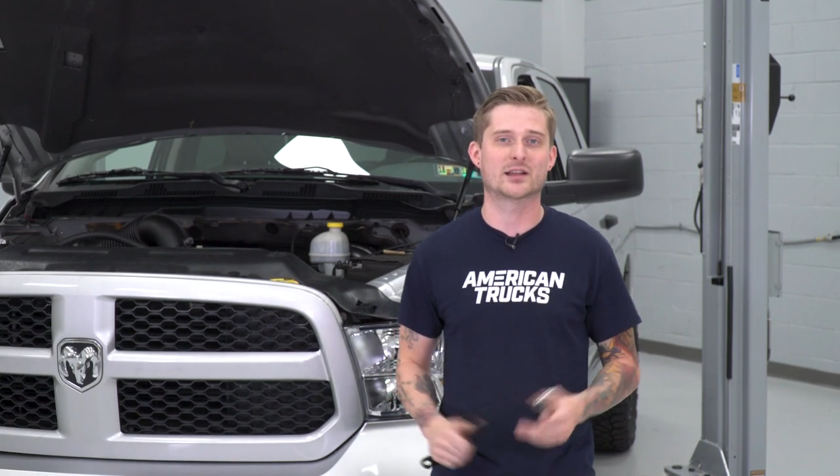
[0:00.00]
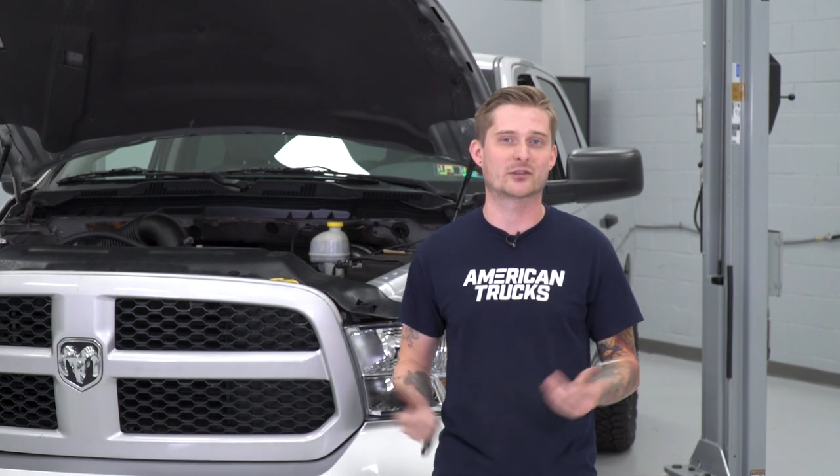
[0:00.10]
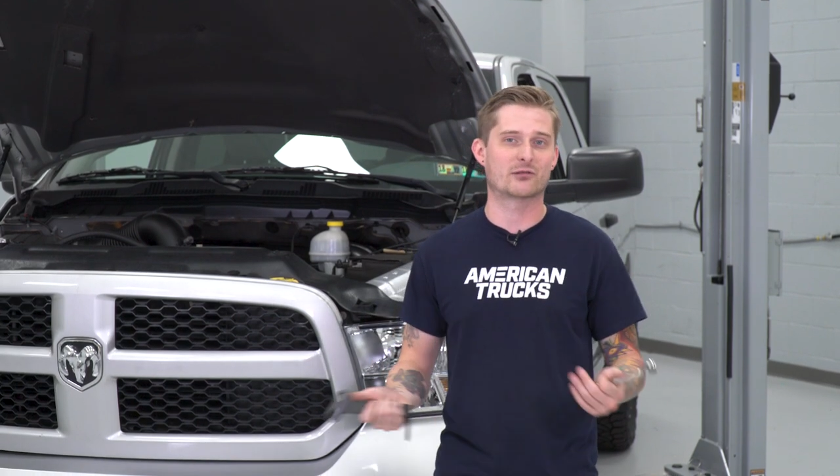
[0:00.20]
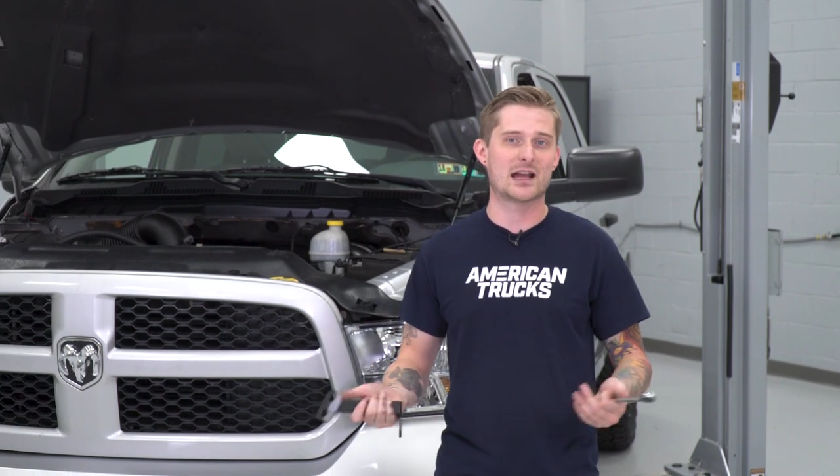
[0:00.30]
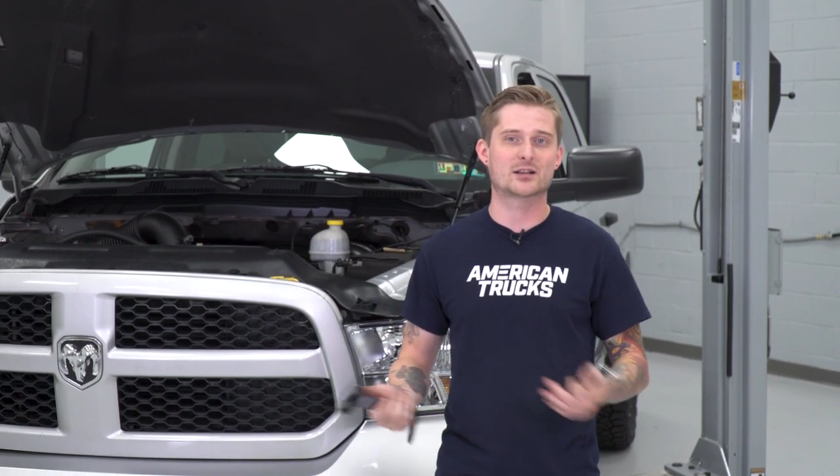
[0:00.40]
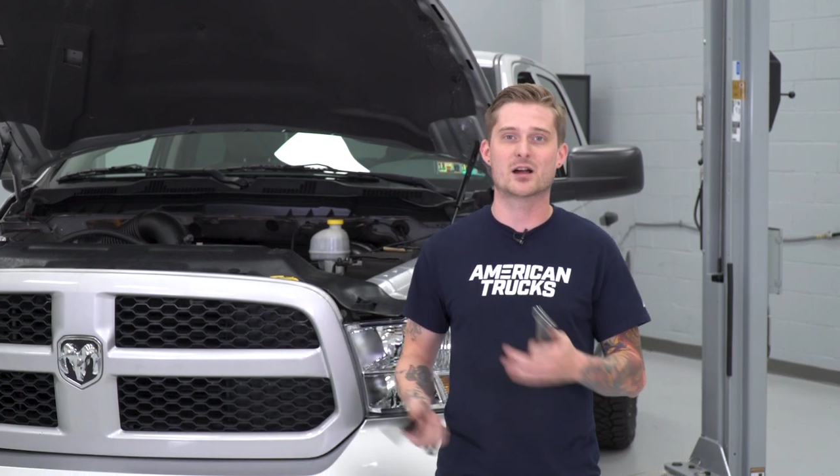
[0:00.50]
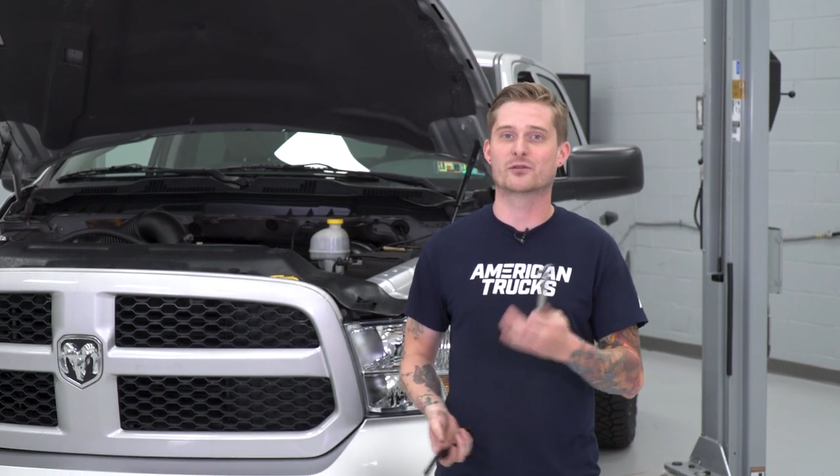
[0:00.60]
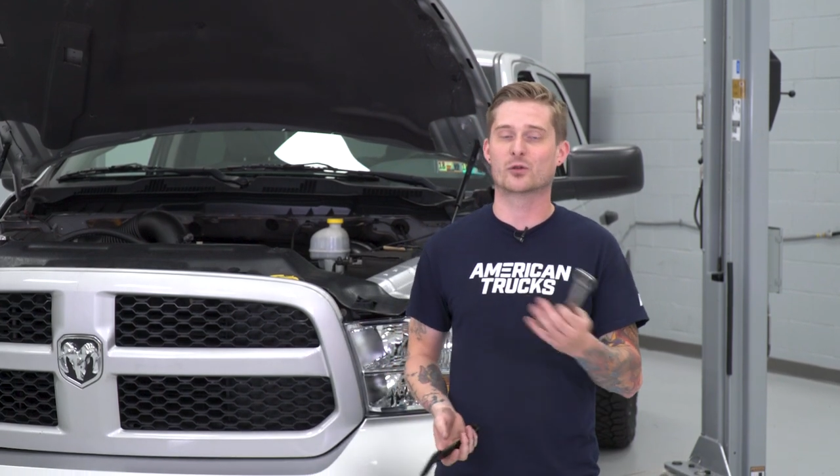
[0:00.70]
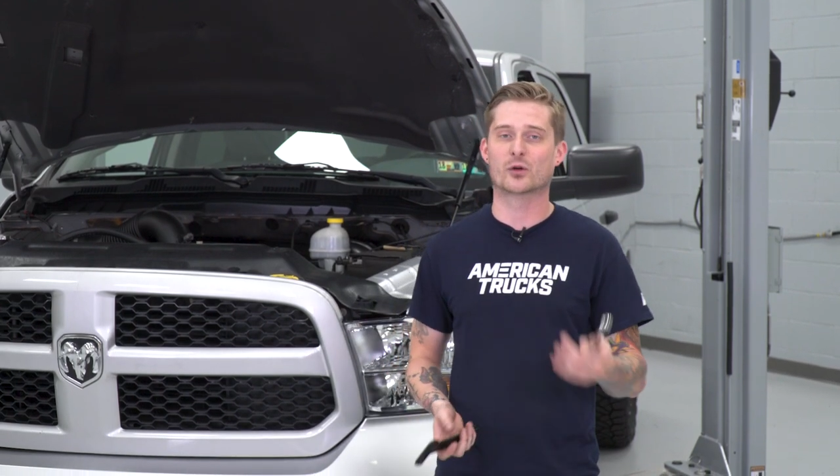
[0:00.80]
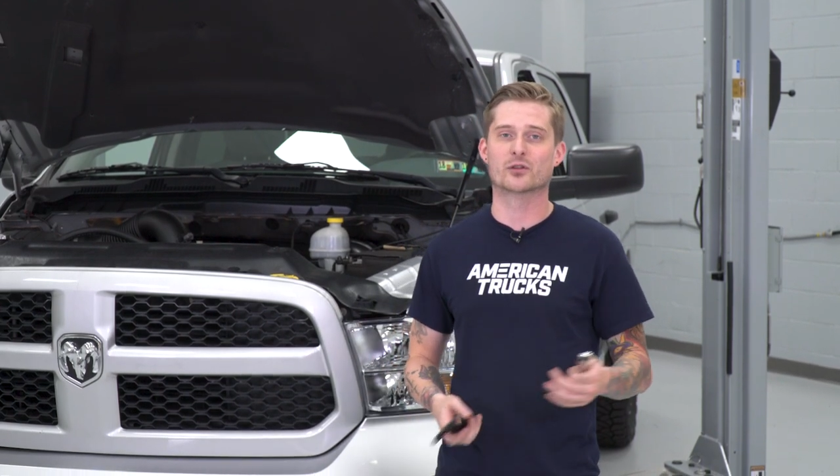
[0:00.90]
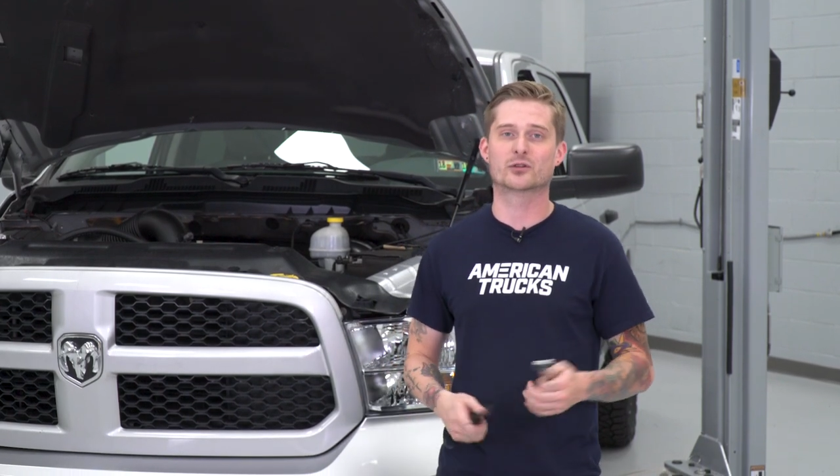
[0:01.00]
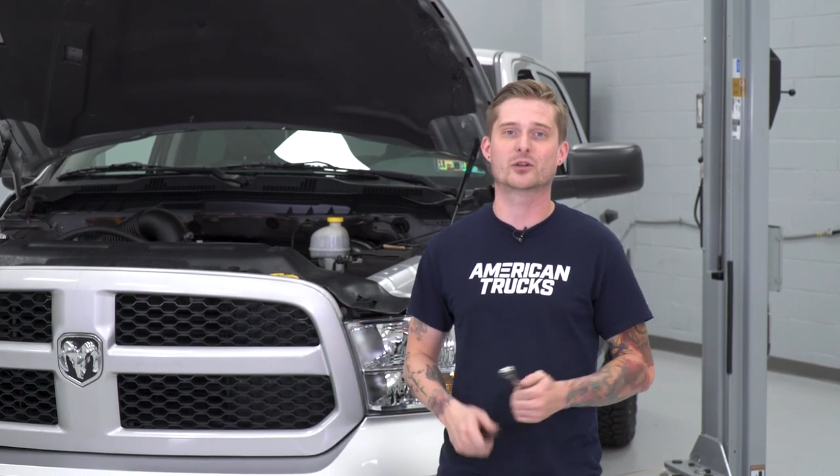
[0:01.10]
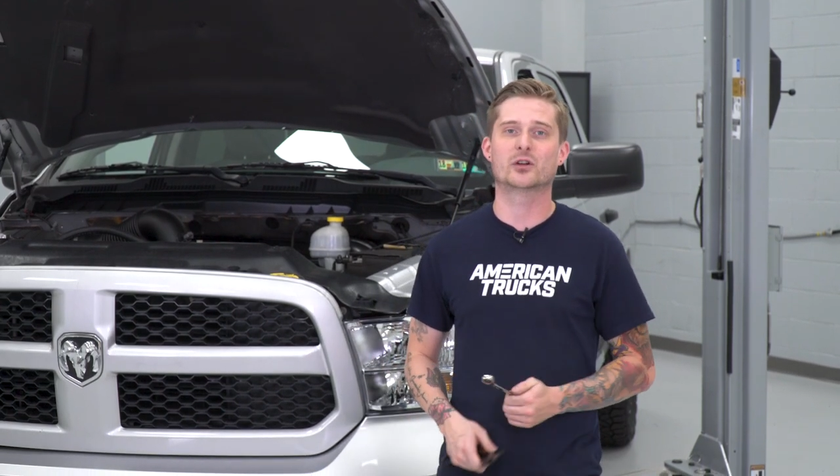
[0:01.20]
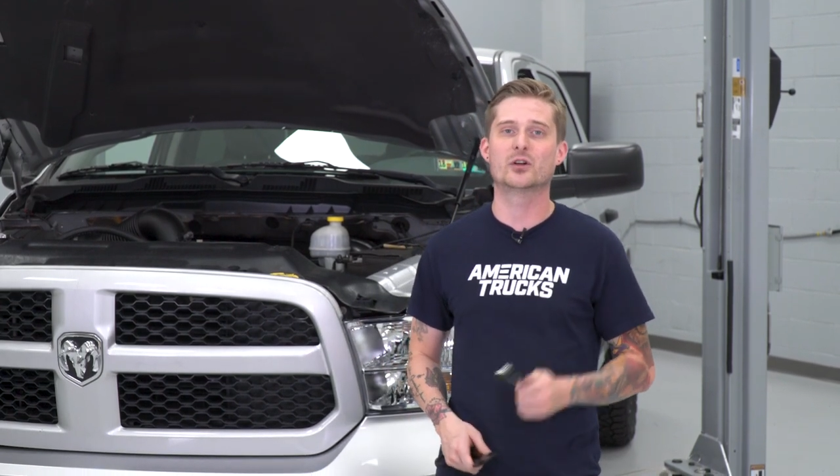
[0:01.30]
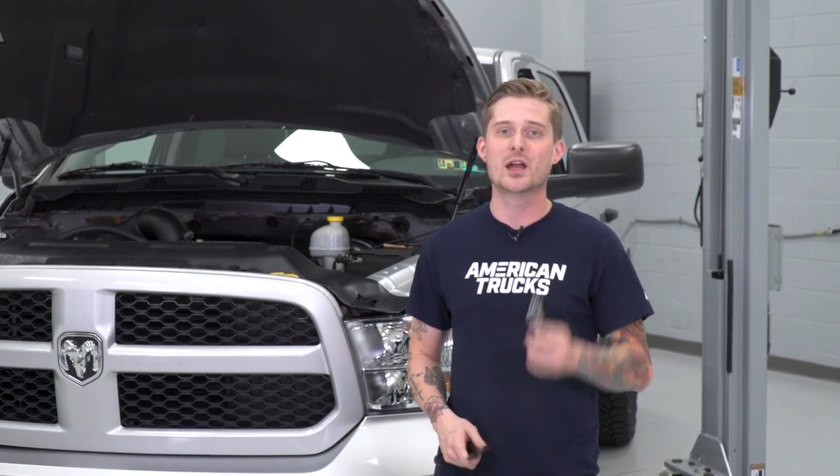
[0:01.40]
like the rad cover or the
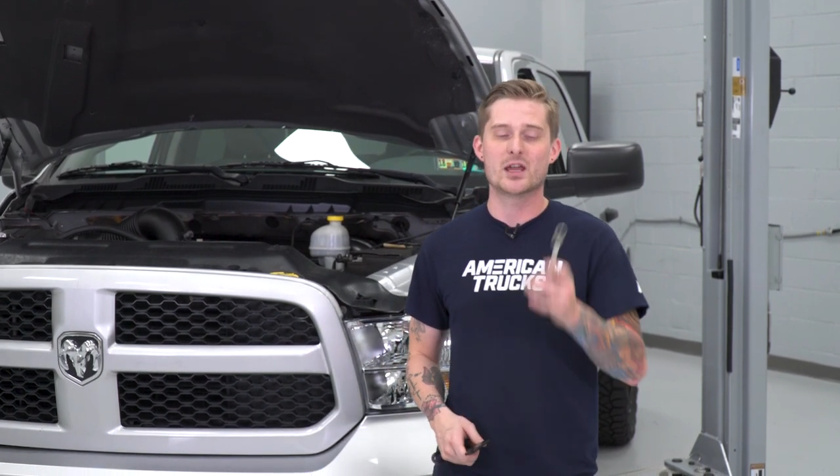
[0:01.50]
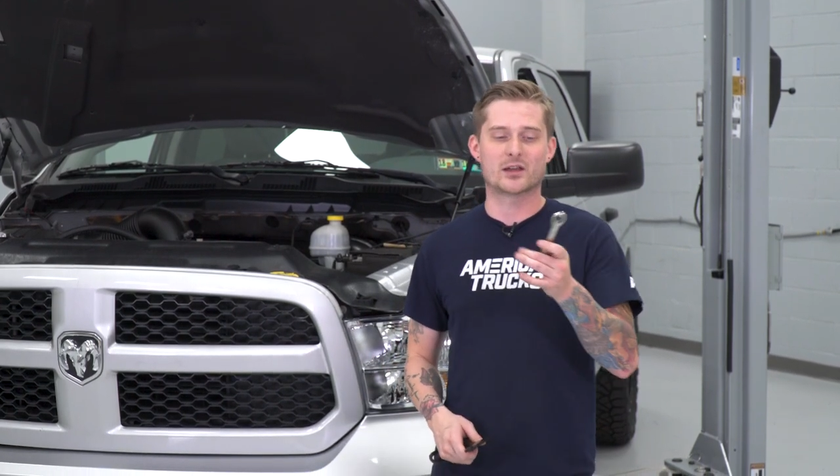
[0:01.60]
grille.